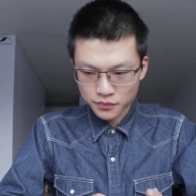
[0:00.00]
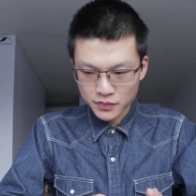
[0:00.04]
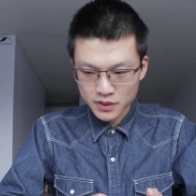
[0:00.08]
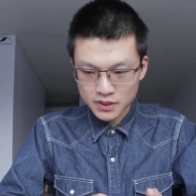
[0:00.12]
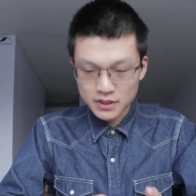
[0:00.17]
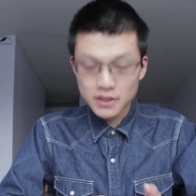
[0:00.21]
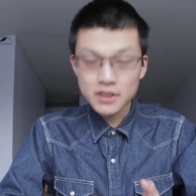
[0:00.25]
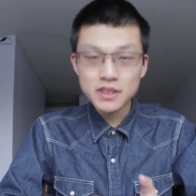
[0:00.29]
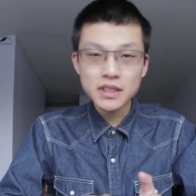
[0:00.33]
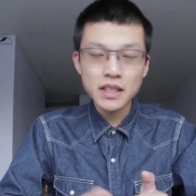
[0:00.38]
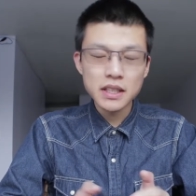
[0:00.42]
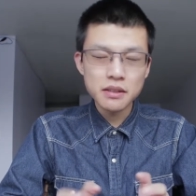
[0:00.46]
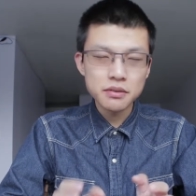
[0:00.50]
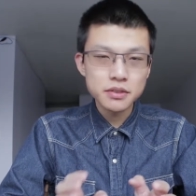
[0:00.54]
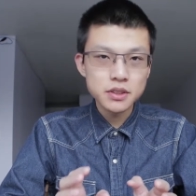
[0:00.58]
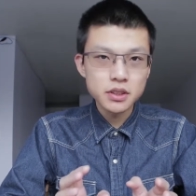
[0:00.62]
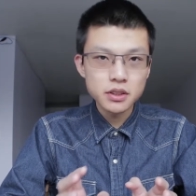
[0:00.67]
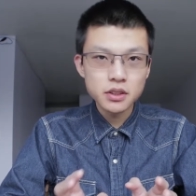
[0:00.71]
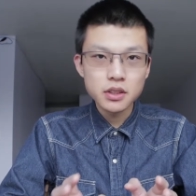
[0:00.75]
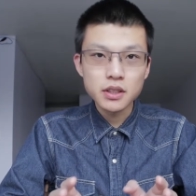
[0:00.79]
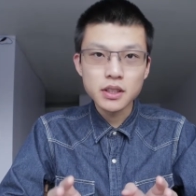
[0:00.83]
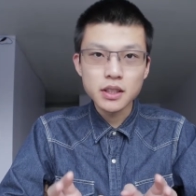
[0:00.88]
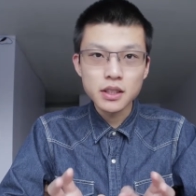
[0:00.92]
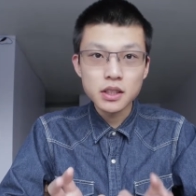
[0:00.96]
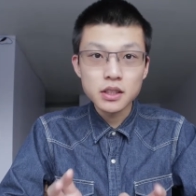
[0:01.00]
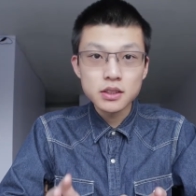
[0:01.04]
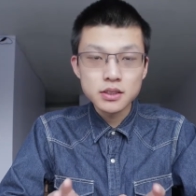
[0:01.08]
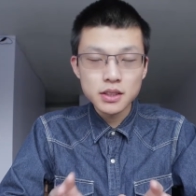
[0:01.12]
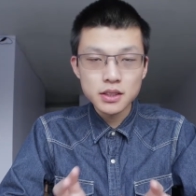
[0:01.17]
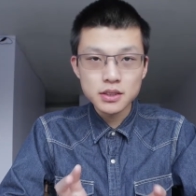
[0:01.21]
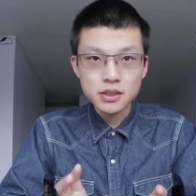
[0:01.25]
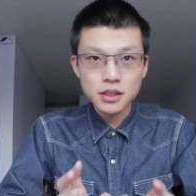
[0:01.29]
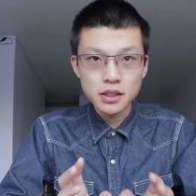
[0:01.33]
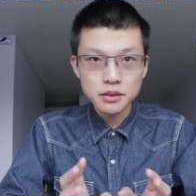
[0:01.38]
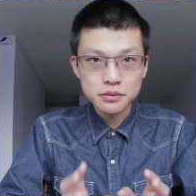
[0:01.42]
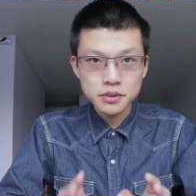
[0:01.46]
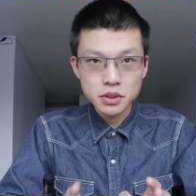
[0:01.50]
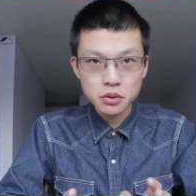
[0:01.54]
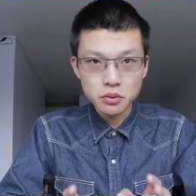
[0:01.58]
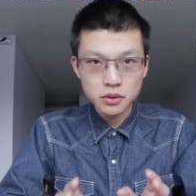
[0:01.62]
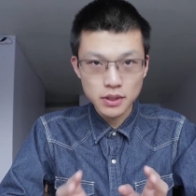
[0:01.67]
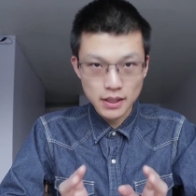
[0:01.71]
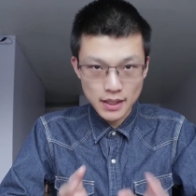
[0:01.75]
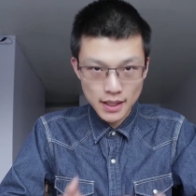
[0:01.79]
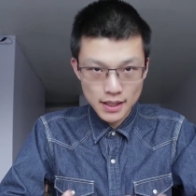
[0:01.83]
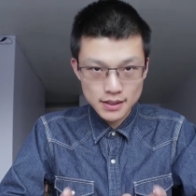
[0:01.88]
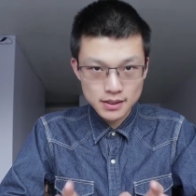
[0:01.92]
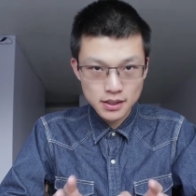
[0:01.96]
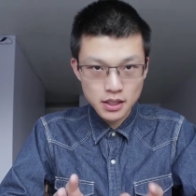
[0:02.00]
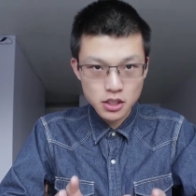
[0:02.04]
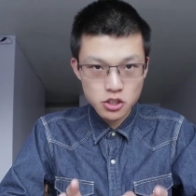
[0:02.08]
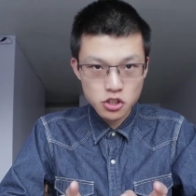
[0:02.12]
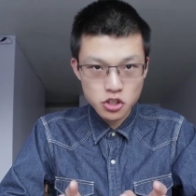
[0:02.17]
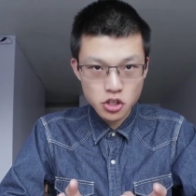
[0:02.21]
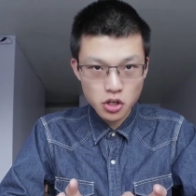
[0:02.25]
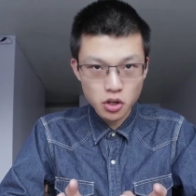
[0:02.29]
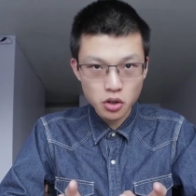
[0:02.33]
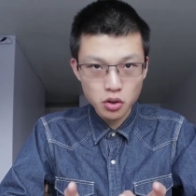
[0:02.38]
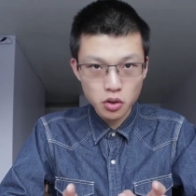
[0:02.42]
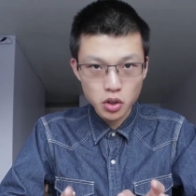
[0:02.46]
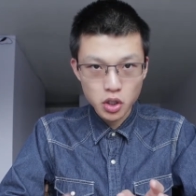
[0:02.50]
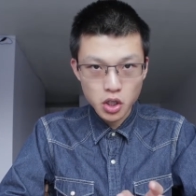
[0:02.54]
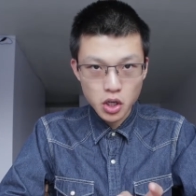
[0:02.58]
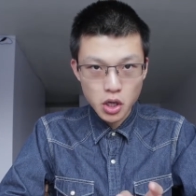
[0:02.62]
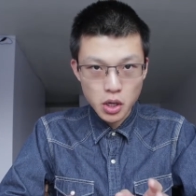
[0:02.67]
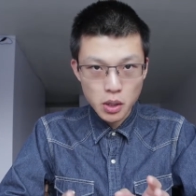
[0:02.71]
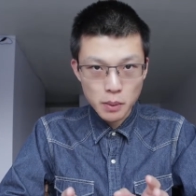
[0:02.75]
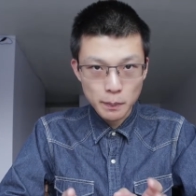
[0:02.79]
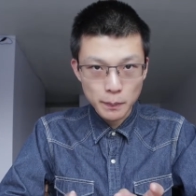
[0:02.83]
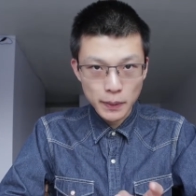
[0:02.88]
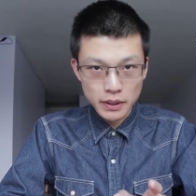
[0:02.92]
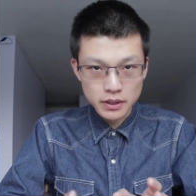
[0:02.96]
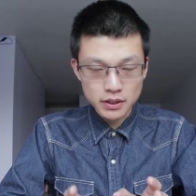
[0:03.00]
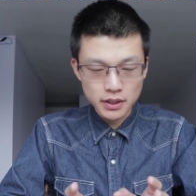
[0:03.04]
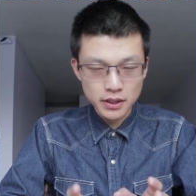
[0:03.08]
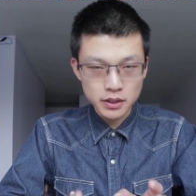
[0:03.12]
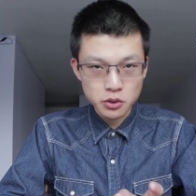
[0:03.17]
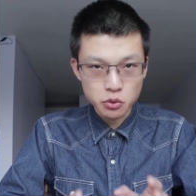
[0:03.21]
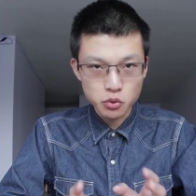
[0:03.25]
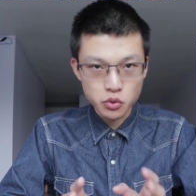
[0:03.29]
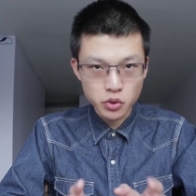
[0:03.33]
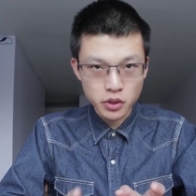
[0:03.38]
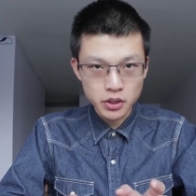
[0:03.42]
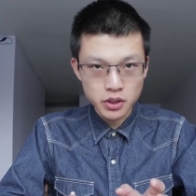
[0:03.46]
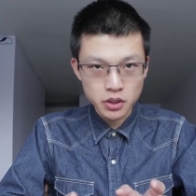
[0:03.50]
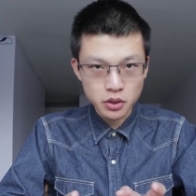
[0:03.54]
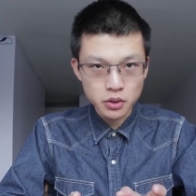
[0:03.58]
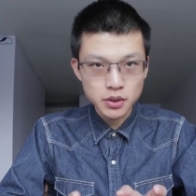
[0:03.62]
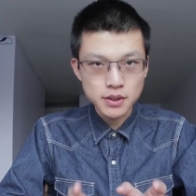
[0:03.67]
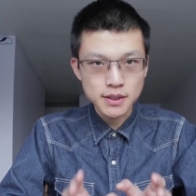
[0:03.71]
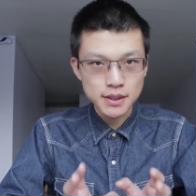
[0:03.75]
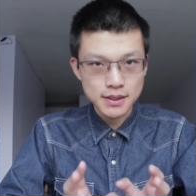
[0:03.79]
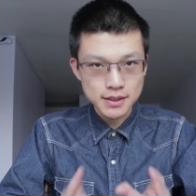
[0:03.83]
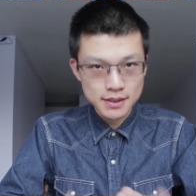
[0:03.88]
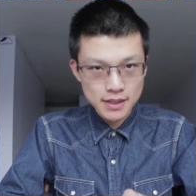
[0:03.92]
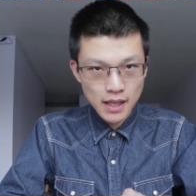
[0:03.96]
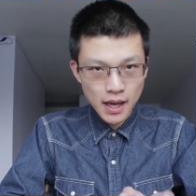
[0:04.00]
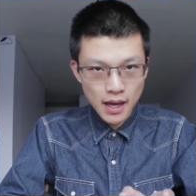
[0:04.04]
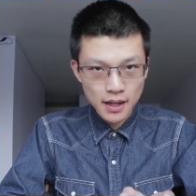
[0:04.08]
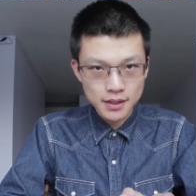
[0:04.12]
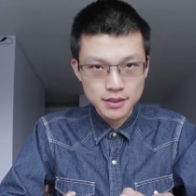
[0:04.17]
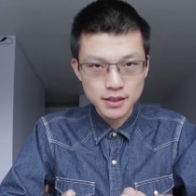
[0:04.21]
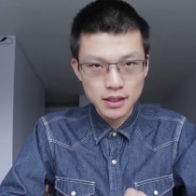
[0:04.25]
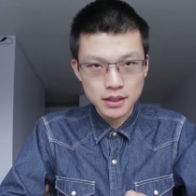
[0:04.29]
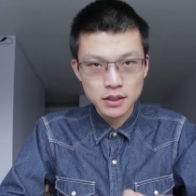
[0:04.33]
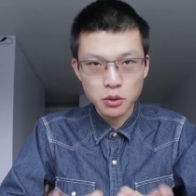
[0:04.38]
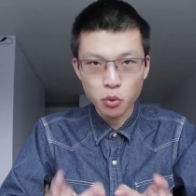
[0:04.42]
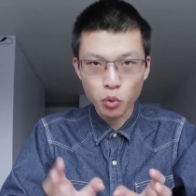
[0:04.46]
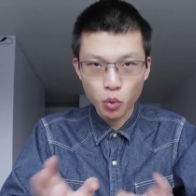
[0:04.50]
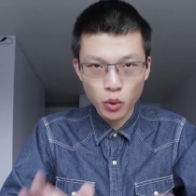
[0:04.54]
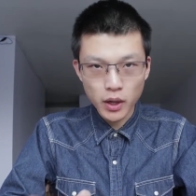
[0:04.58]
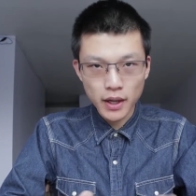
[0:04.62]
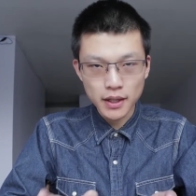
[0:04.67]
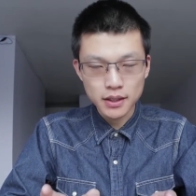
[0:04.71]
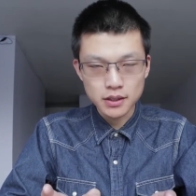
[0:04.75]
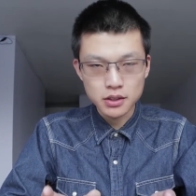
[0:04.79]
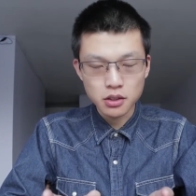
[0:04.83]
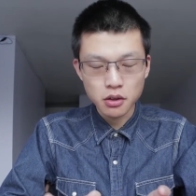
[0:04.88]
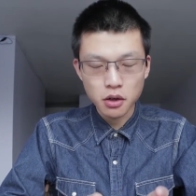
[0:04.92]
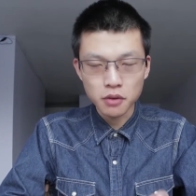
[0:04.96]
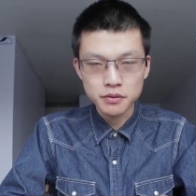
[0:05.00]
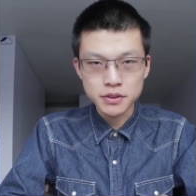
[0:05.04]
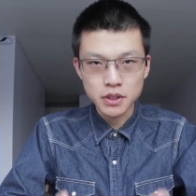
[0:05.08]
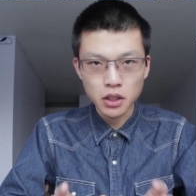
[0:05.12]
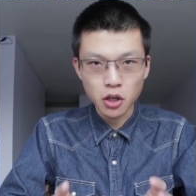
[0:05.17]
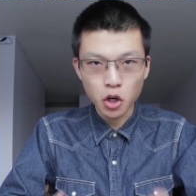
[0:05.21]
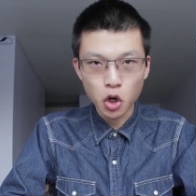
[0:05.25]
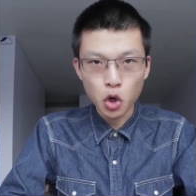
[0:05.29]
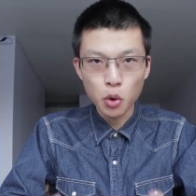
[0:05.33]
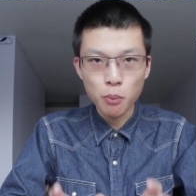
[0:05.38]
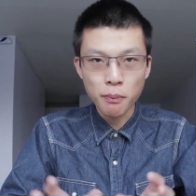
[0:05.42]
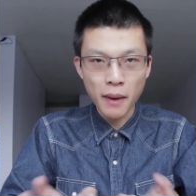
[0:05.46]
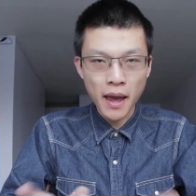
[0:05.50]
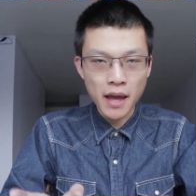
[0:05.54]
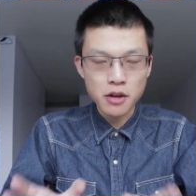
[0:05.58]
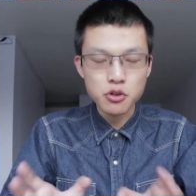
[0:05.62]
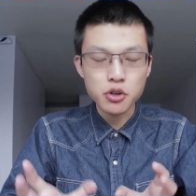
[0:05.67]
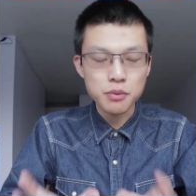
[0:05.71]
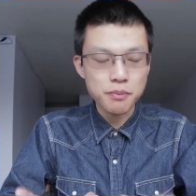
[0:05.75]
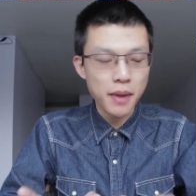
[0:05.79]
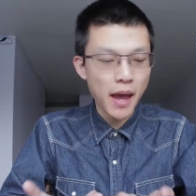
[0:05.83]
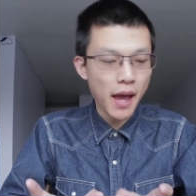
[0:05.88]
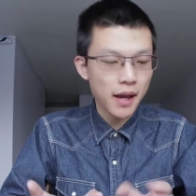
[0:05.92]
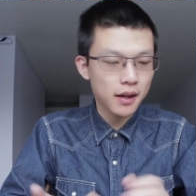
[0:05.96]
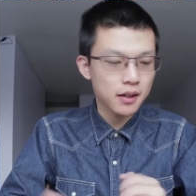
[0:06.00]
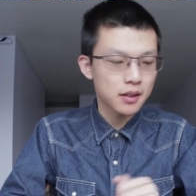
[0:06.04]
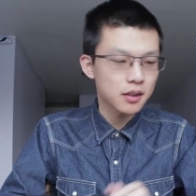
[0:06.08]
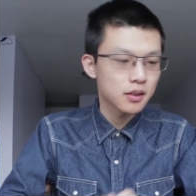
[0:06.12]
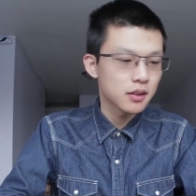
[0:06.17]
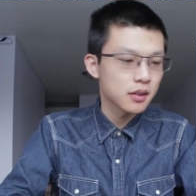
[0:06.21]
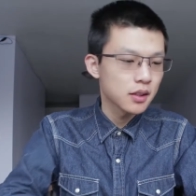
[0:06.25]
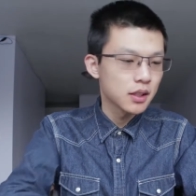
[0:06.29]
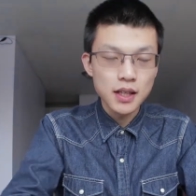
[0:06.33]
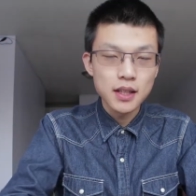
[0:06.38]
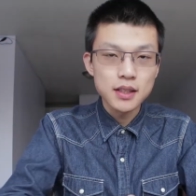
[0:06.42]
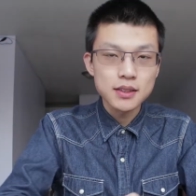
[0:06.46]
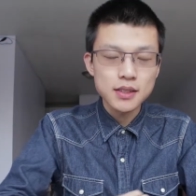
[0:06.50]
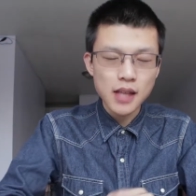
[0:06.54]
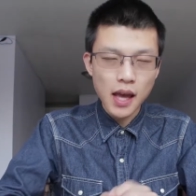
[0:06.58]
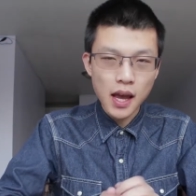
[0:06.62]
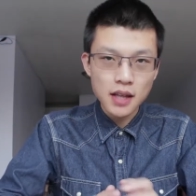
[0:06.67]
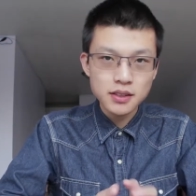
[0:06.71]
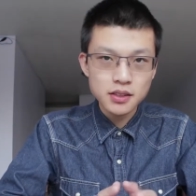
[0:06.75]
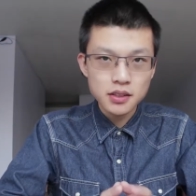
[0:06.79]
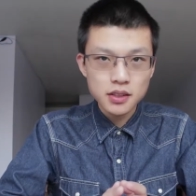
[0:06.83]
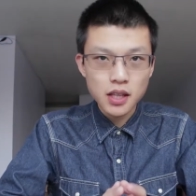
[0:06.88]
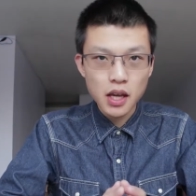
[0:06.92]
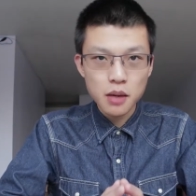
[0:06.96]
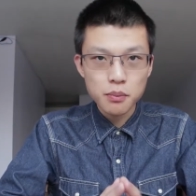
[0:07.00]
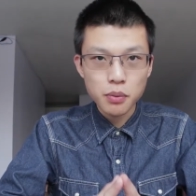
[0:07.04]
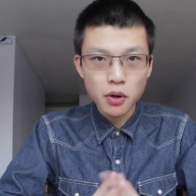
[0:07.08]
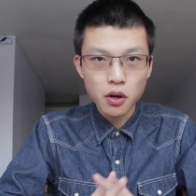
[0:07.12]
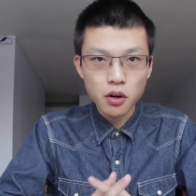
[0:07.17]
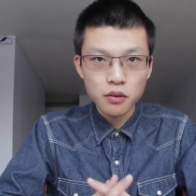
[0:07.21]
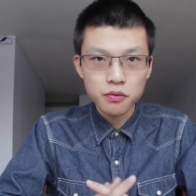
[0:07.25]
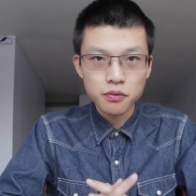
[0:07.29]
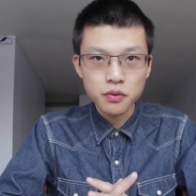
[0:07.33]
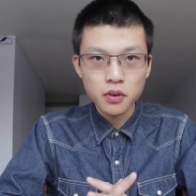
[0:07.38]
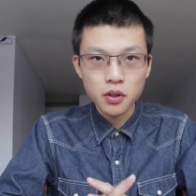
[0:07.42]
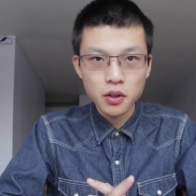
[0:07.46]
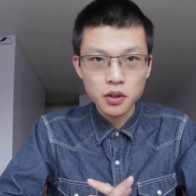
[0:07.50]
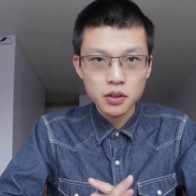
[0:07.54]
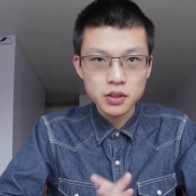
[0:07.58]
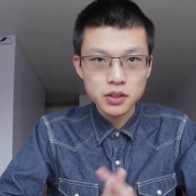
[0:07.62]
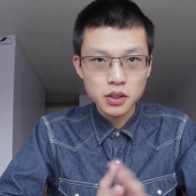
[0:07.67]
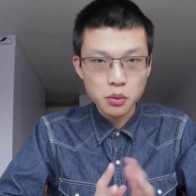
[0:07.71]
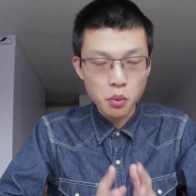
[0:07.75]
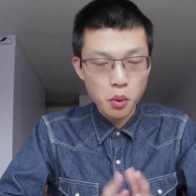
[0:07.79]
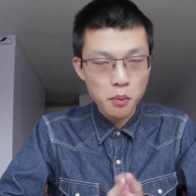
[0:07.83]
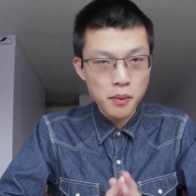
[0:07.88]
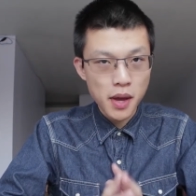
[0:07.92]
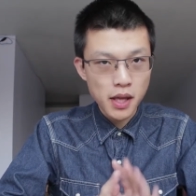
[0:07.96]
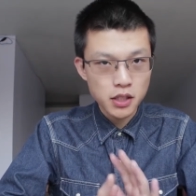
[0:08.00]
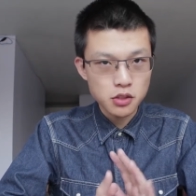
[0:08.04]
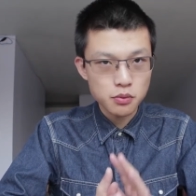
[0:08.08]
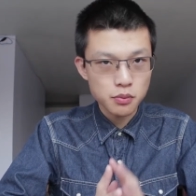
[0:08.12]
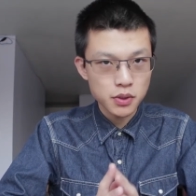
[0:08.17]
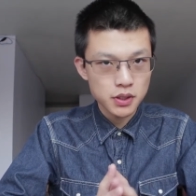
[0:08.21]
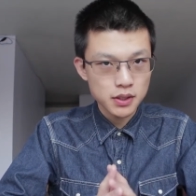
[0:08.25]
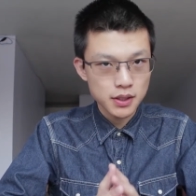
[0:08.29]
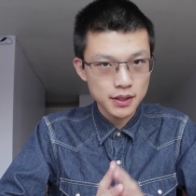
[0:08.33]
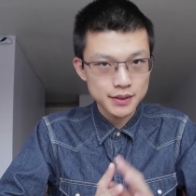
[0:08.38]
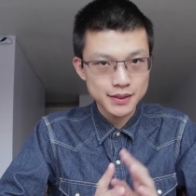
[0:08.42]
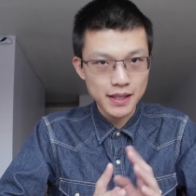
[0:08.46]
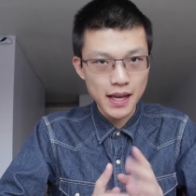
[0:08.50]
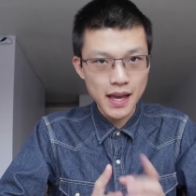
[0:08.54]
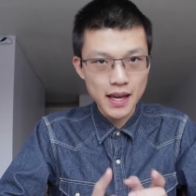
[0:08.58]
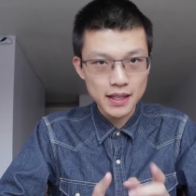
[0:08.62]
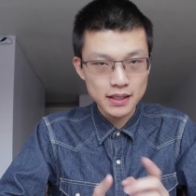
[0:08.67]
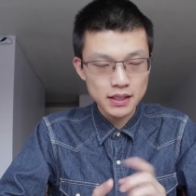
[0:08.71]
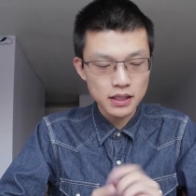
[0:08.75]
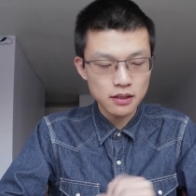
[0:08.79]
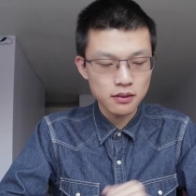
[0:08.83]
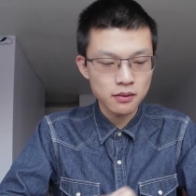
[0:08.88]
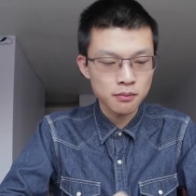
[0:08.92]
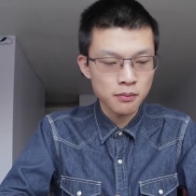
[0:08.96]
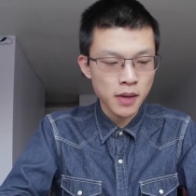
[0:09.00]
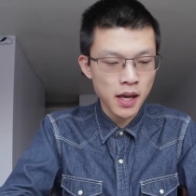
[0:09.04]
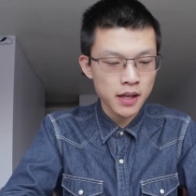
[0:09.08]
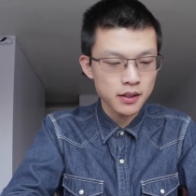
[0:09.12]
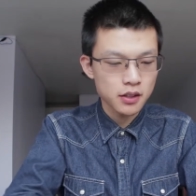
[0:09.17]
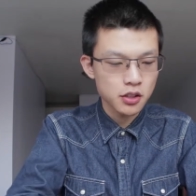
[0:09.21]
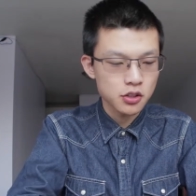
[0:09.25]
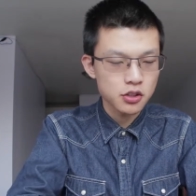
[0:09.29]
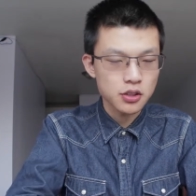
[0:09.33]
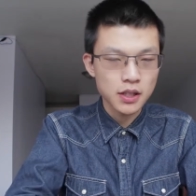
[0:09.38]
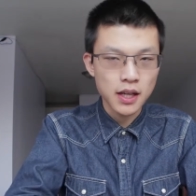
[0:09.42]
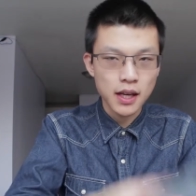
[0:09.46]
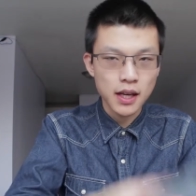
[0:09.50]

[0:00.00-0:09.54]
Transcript: This gives you less control, but it reduces the size and weight of the whole battery pack. The other type of thermal management is actively managed,